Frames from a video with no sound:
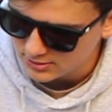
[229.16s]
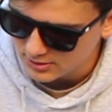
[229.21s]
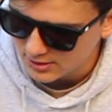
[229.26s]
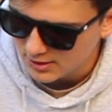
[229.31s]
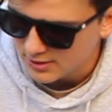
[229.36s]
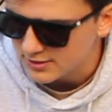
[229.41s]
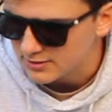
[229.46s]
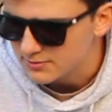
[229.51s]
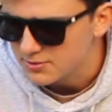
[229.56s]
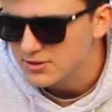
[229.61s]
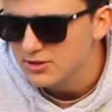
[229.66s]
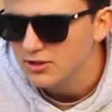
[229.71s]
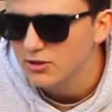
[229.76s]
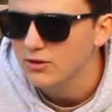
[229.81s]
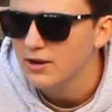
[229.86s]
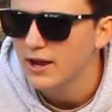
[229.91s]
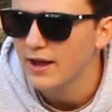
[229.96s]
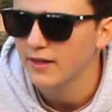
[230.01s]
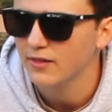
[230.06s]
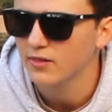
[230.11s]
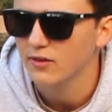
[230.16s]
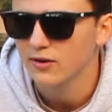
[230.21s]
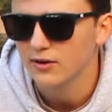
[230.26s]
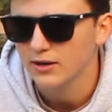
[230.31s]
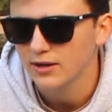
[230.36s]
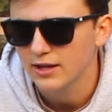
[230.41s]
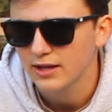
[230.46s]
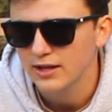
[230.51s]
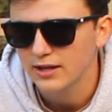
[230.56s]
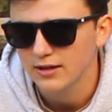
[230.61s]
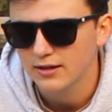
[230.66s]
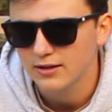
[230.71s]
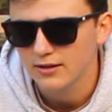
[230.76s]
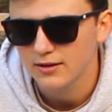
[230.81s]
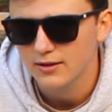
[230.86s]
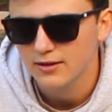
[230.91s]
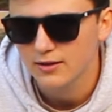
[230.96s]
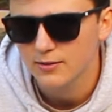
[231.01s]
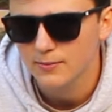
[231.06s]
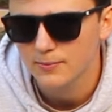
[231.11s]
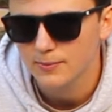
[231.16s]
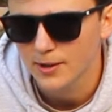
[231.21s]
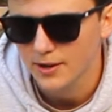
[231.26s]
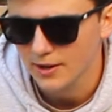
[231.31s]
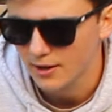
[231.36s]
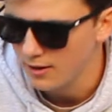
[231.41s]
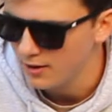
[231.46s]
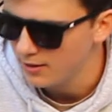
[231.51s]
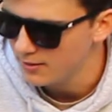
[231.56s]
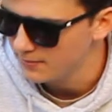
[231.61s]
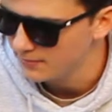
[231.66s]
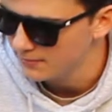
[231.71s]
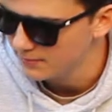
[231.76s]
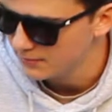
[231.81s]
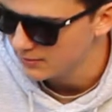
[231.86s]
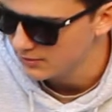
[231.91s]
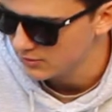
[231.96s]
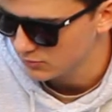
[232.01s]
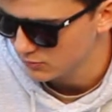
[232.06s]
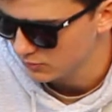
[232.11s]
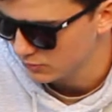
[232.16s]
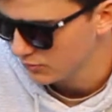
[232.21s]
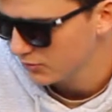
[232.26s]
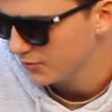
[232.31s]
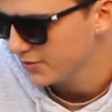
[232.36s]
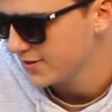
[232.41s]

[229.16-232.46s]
because I'm still kind of learning it, but it's a real